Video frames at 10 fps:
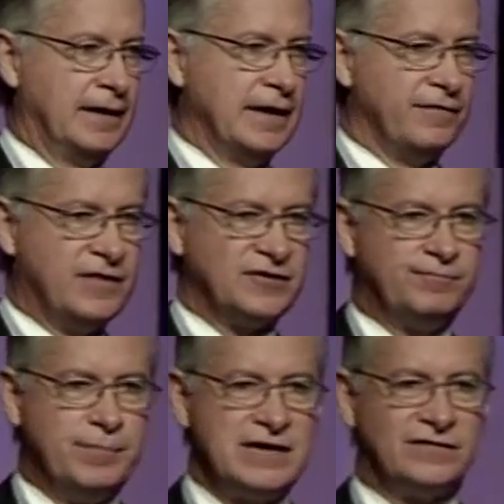This
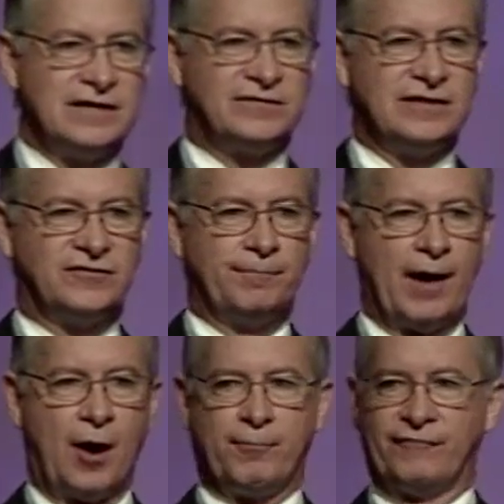business is
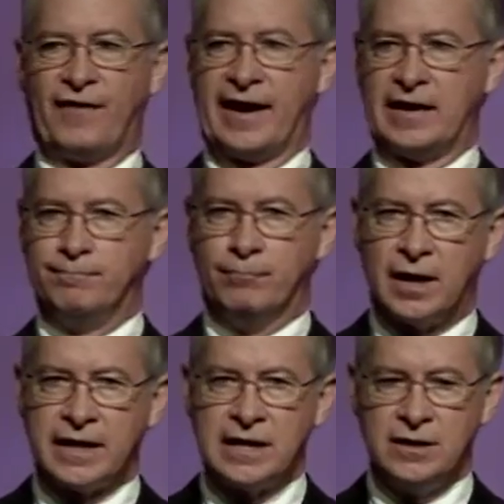about providing
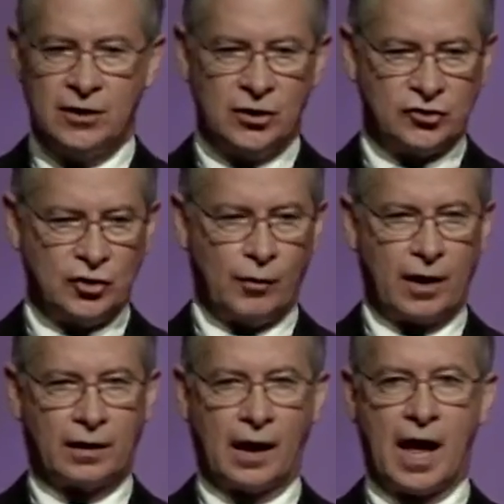money to our
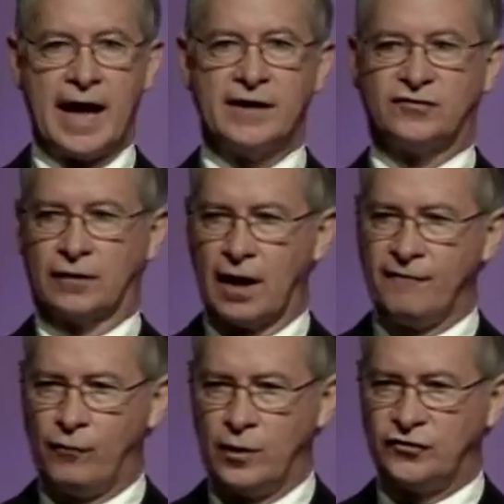clients'
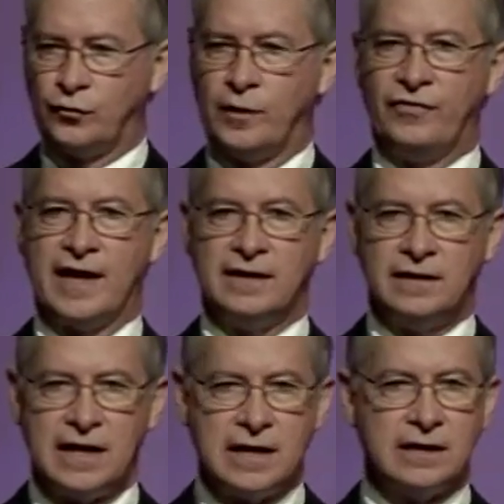loved ones when they
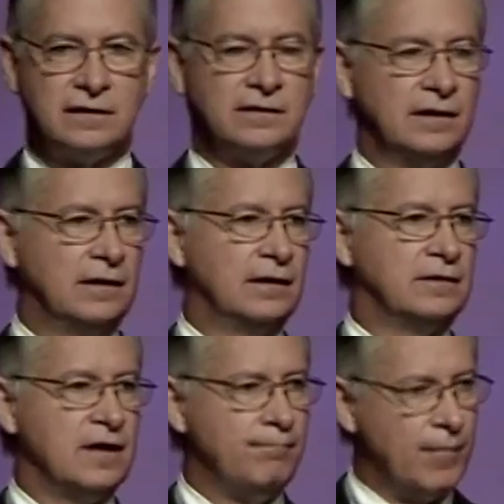need it
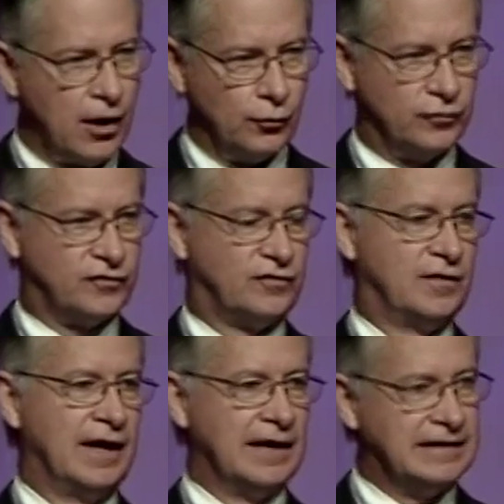the most.
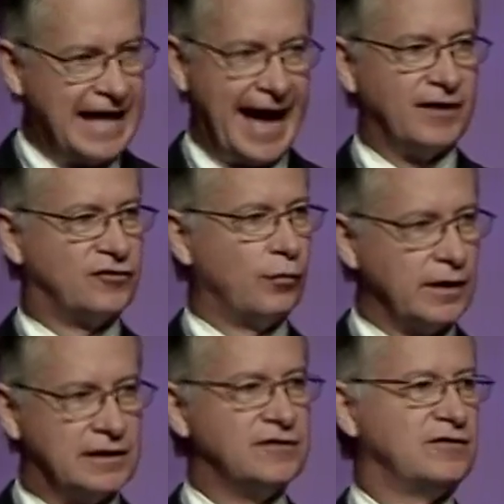That's
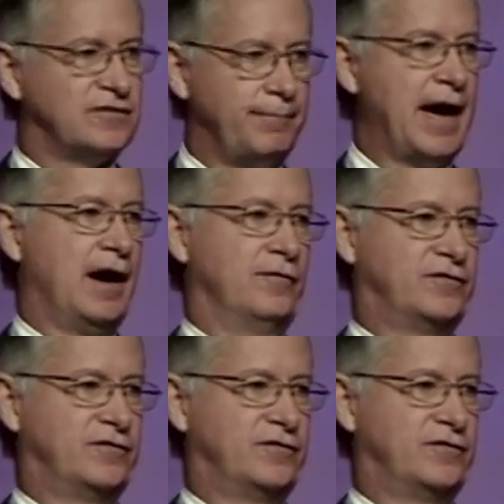what this is about.